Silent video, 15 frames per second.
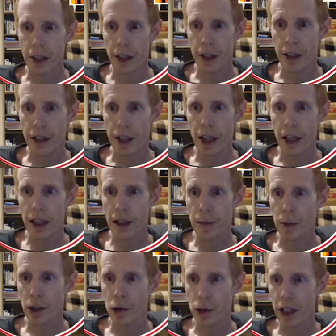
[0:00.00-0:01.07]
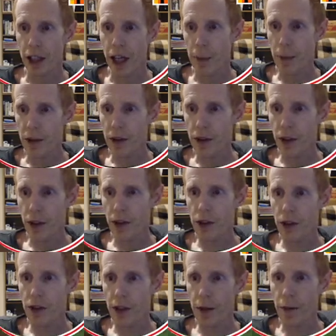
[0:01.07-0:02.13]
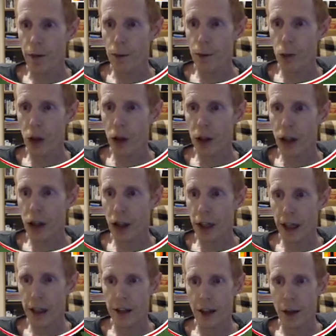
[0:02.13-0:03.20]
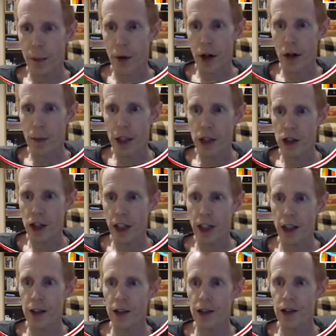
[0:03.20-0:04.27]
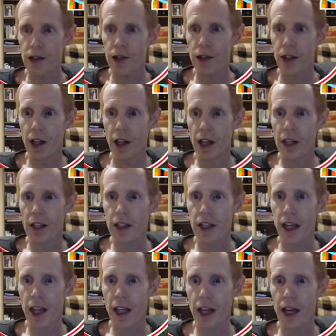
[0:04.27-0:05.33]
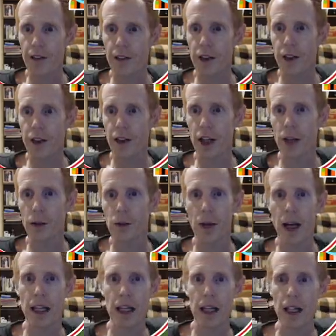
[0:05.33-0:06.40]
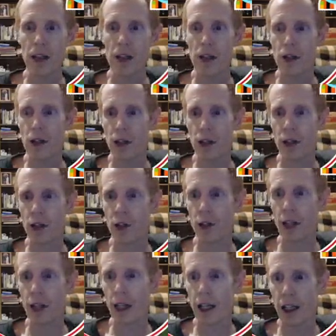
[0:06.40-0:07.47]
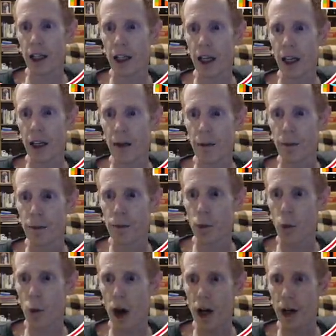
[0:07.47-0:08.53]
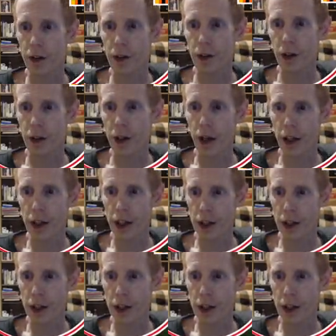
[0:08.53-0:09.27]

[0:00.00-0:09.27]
And yeah, in between episodes, I will collect up all my chickens and get everything ready to do a walkthrough on the